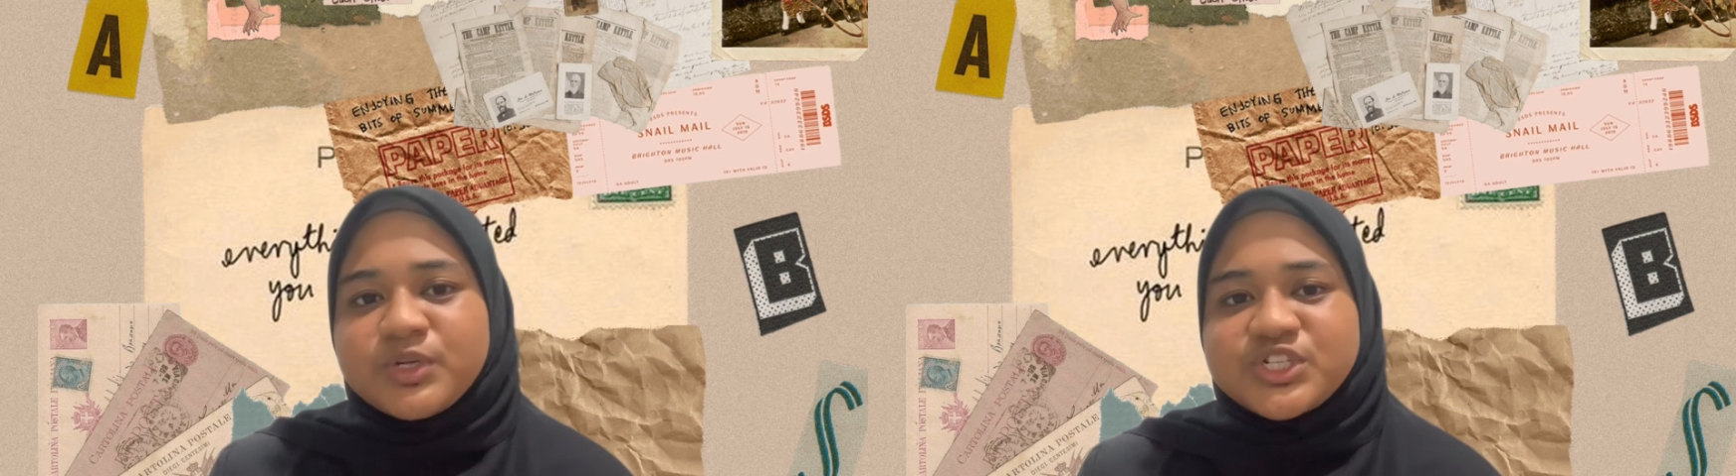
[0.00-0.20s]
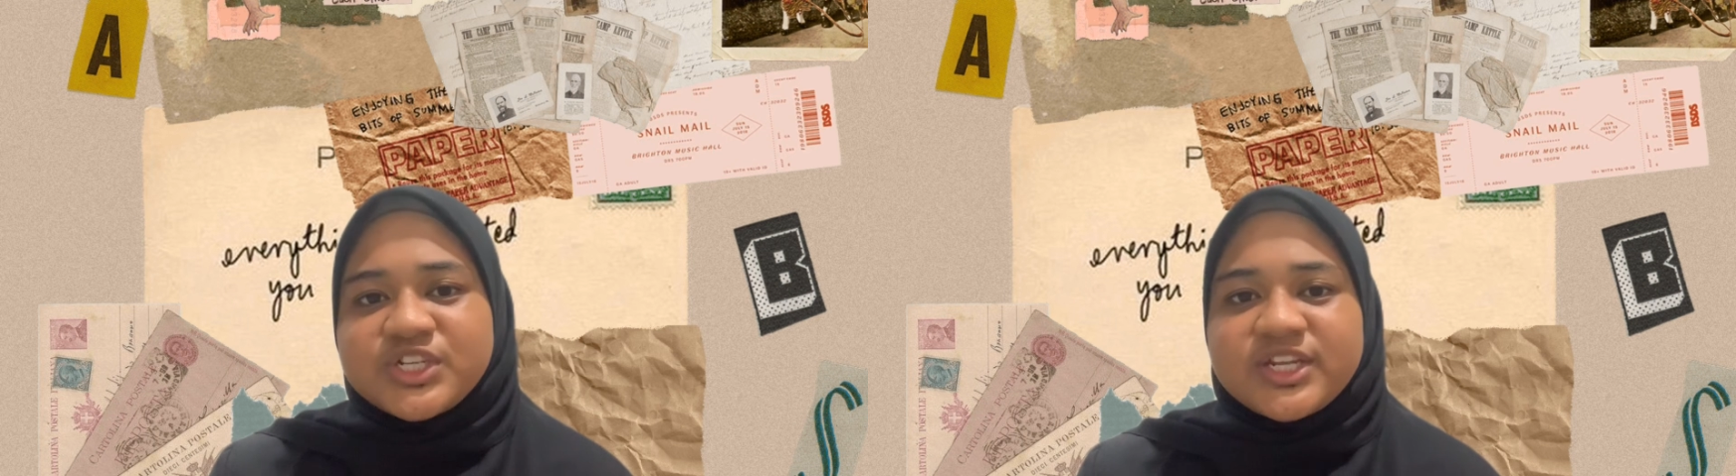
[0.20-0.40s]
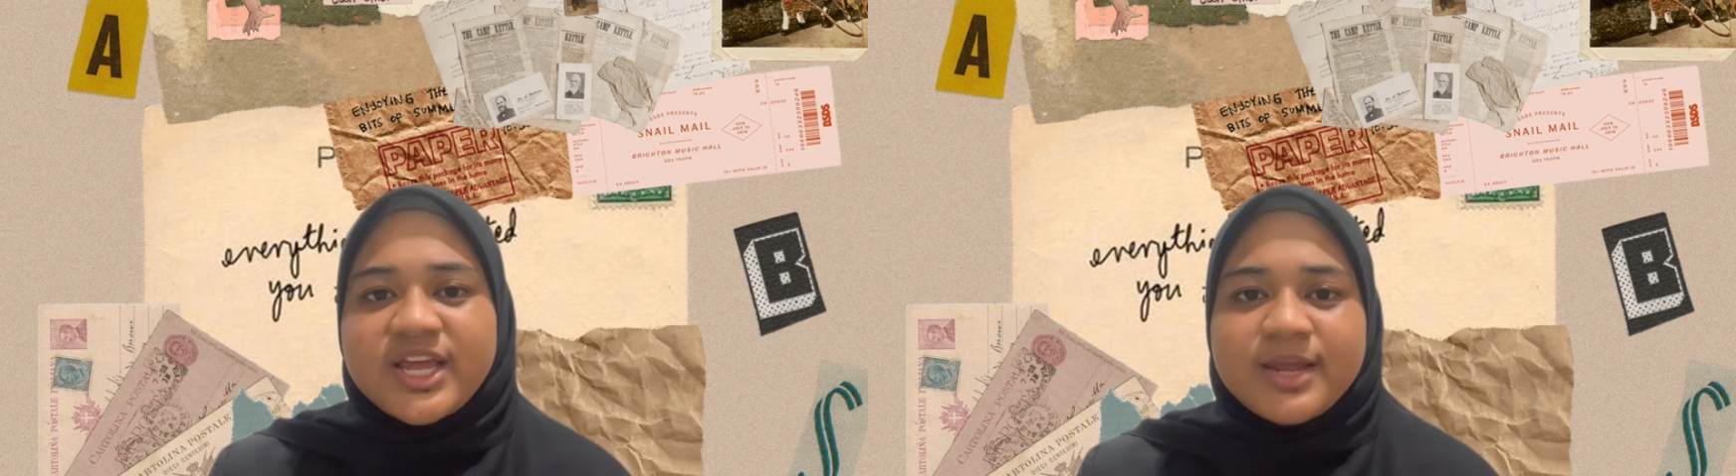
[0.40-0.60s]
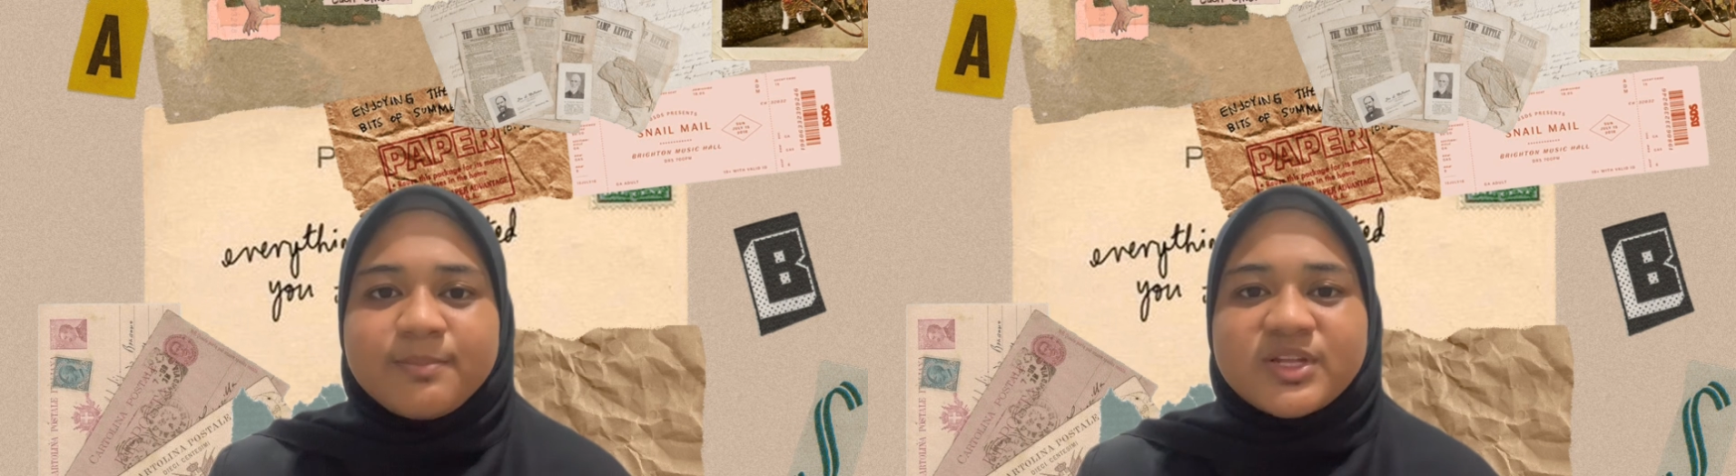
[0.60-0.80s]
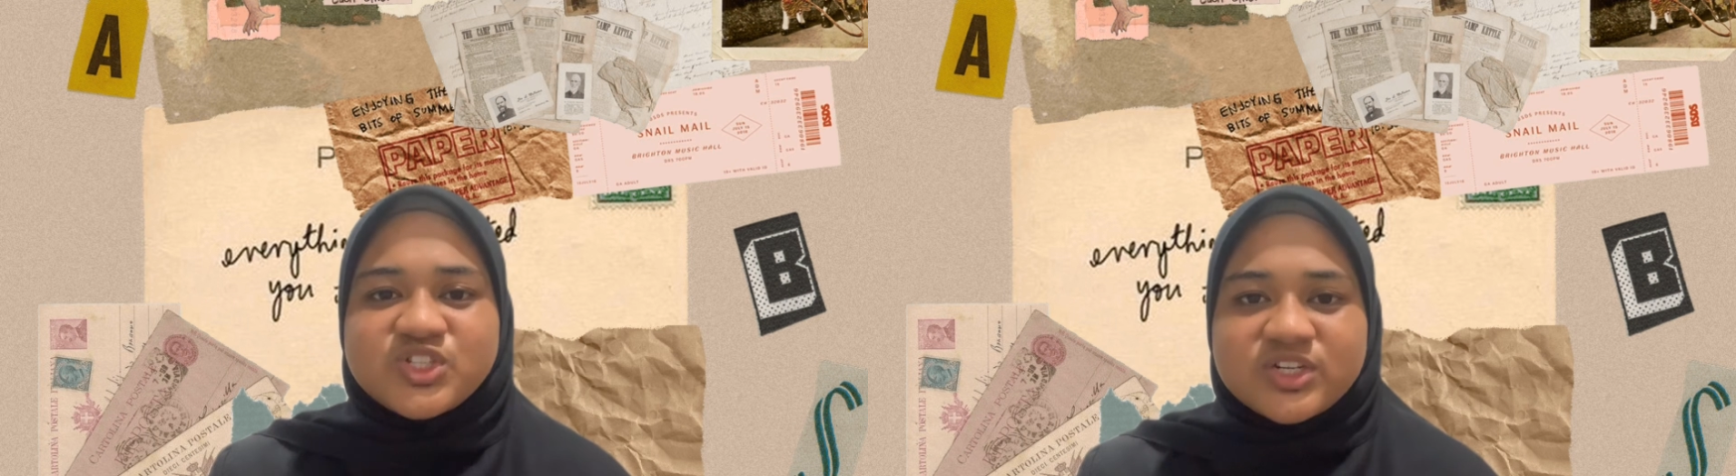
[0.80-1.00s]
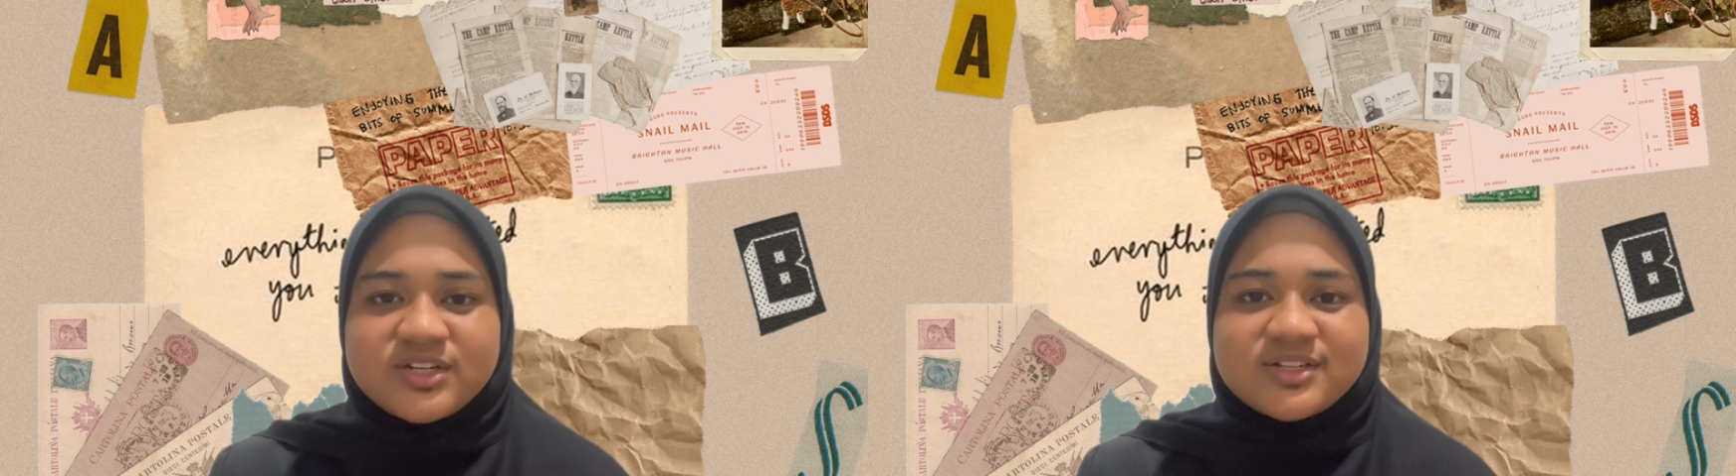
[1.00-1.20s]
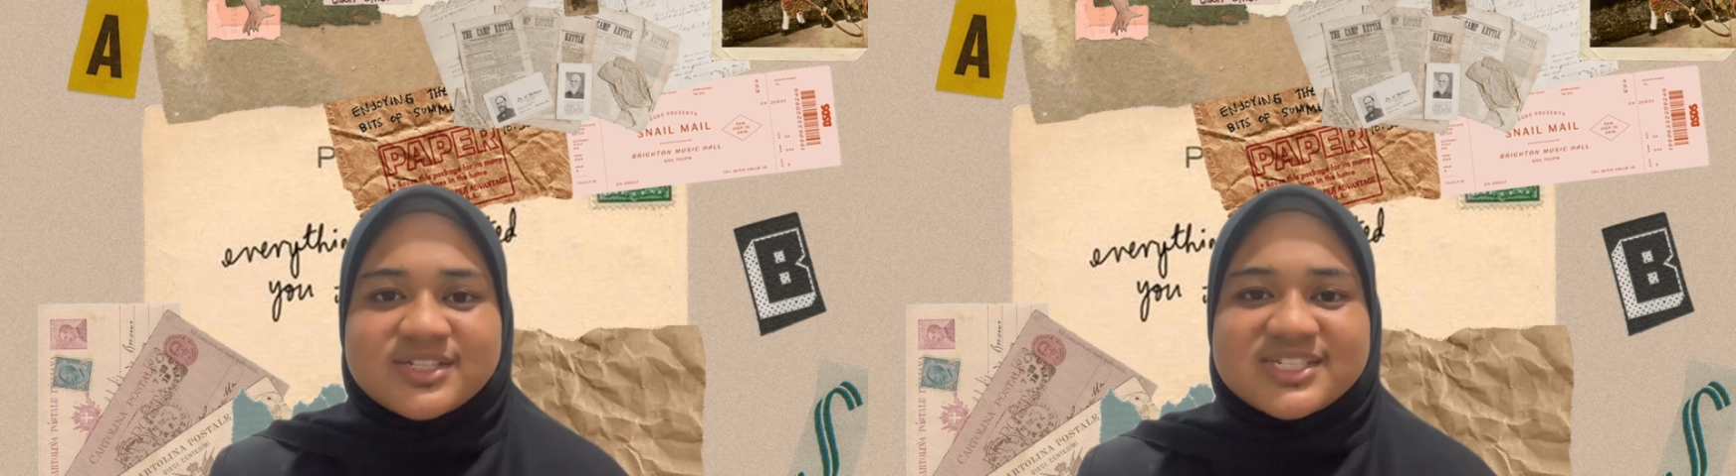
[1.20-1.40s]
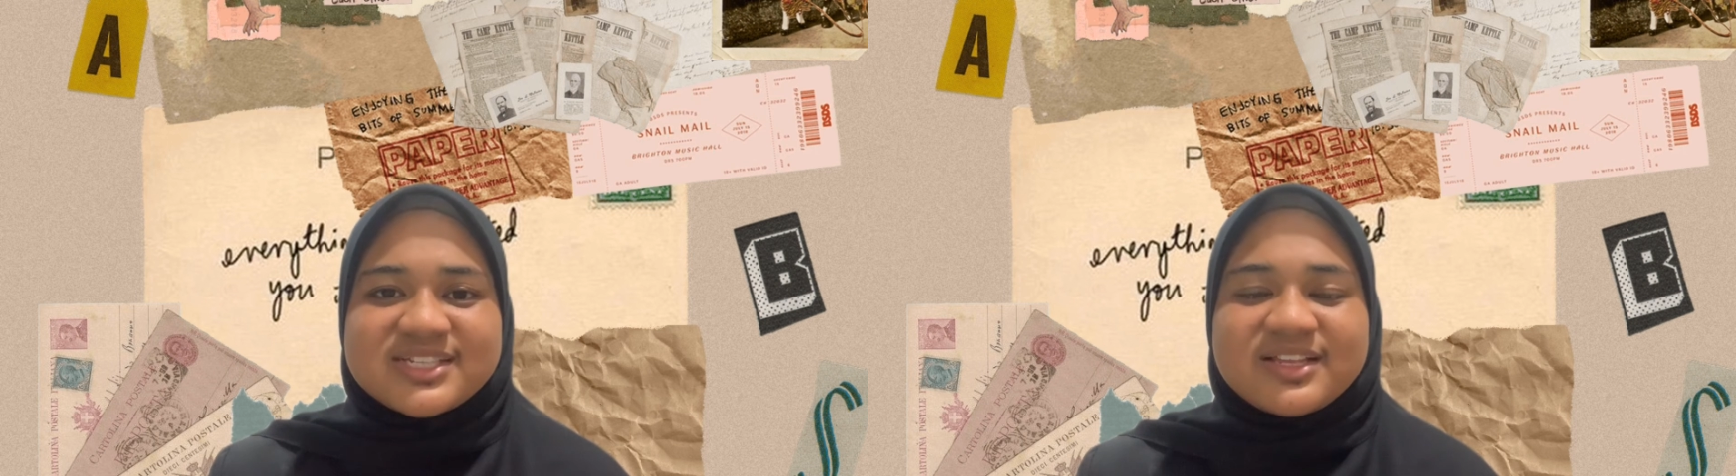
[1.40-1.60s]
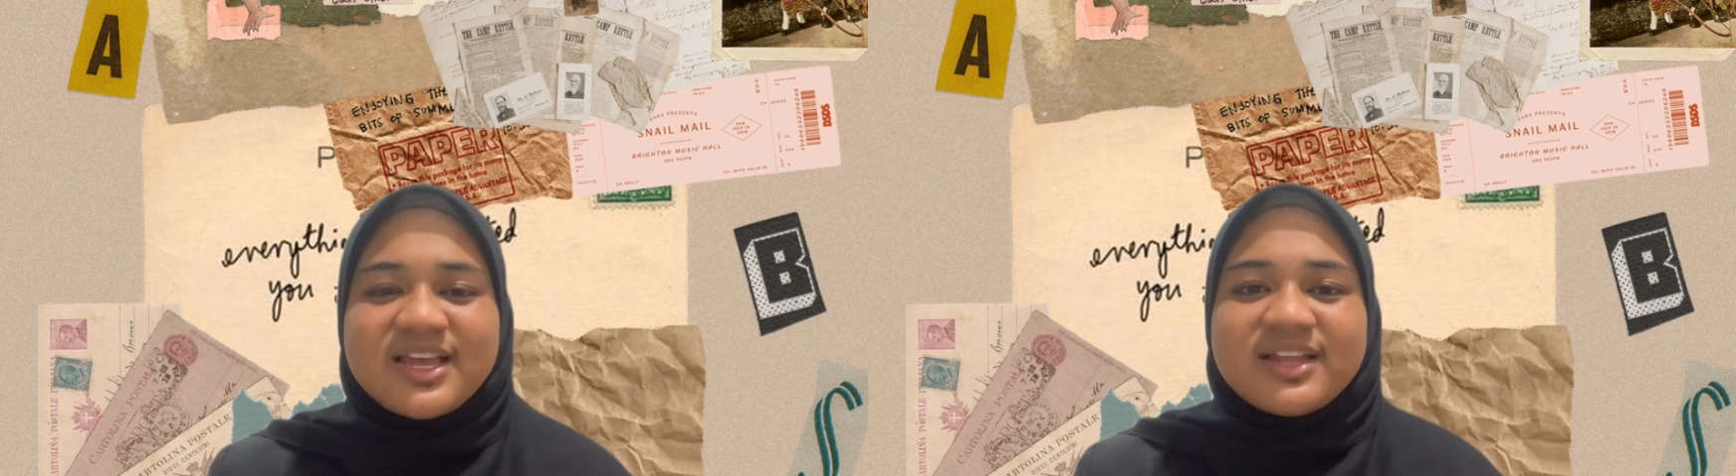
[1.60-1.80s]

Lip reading: machine and materials.